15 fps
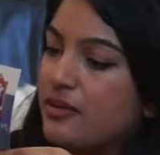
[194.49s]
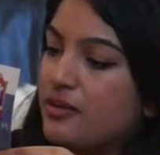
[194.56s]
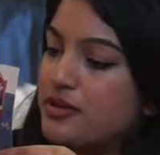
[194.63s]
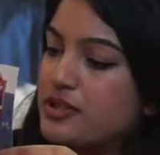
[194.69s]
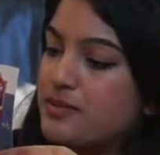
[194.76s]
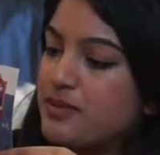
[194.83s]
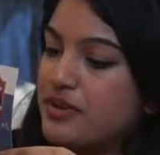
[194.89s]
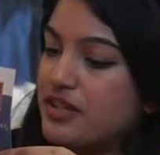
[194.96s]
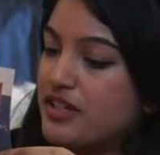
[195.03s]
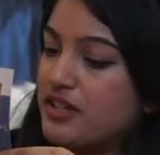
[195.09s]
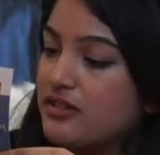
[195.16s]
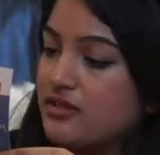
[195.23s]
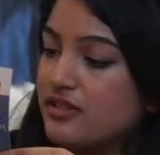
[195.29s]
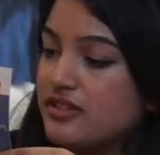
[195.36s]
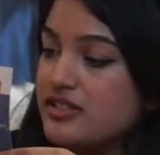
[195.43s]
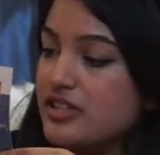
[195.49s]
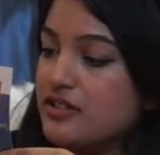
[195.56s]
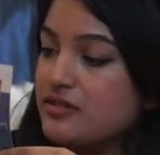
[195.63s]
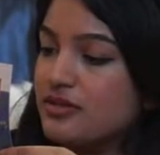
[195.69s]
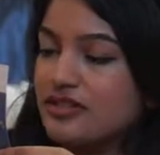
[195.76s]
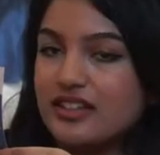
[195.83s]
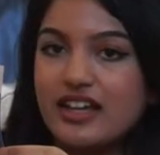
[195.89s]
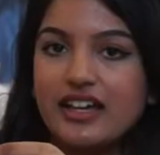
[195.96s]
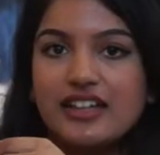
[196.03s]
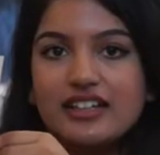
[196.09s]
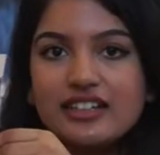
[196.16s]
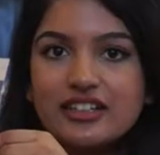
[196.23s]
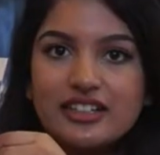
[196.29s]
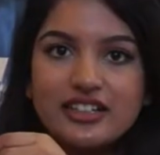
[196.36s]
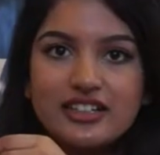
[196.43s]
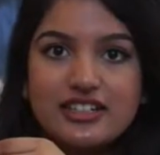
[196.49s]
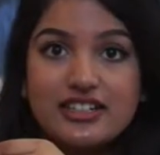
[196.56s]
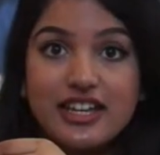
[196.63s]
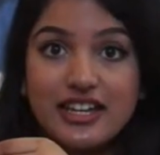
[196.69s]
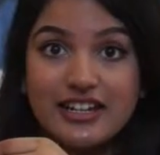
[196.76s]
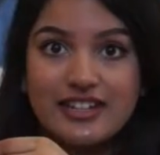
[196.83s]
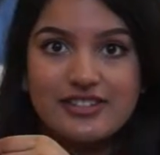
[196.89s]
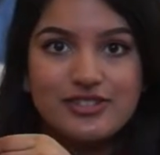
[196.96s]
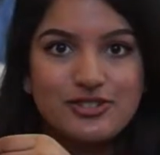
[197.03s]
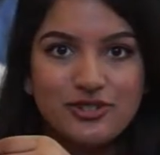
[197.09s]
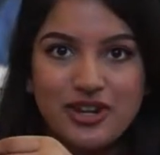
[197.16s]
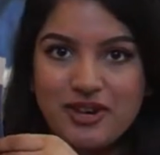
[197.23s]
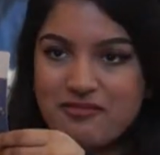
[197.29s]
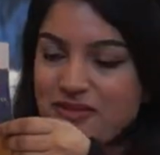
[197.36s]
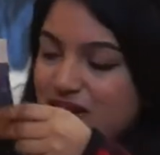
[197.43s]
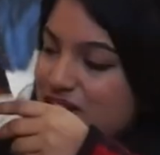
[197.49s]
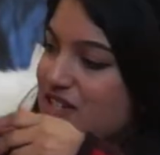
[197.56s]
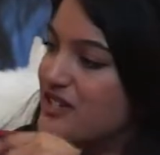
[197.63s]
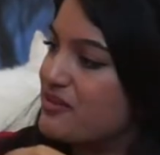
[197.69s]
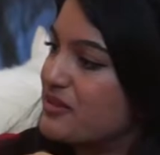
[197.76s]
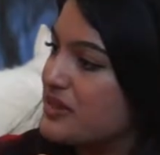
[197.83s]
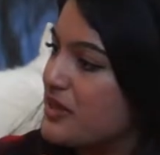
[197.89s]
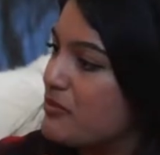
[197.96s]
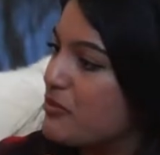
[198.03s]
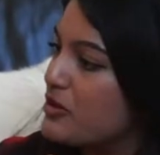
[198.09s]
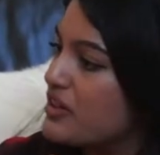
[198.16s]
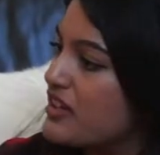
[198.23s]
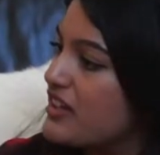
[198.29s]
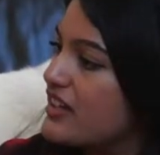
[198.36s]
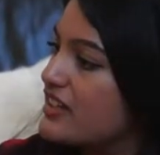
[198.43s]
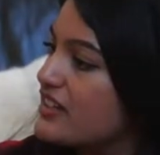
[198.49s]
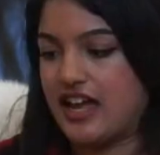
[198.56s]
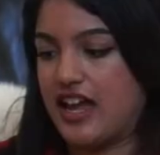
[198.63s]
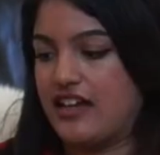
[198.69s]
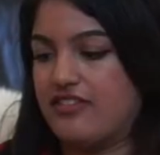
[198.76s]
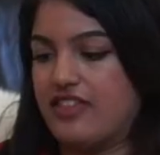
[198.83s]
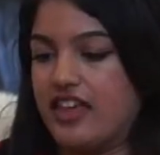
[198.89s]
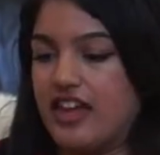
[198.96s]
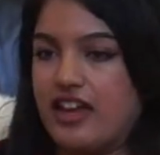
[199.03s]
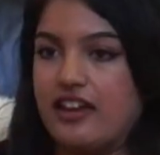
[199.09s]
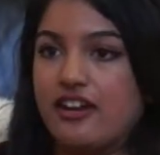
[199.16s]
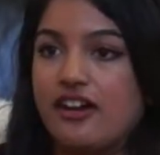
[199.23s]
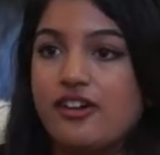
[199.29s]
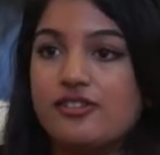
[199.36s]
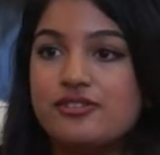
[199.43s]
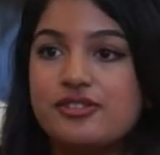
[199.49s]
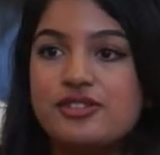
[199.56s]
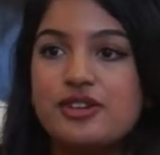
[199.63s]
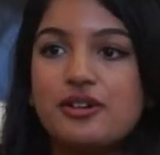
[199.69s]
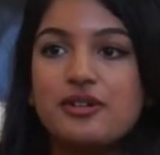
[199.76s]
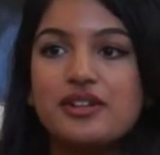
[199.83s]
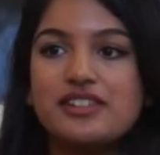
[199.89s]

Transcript: which is pretty cute because then you could like take an Instagram picture with them with it. And then also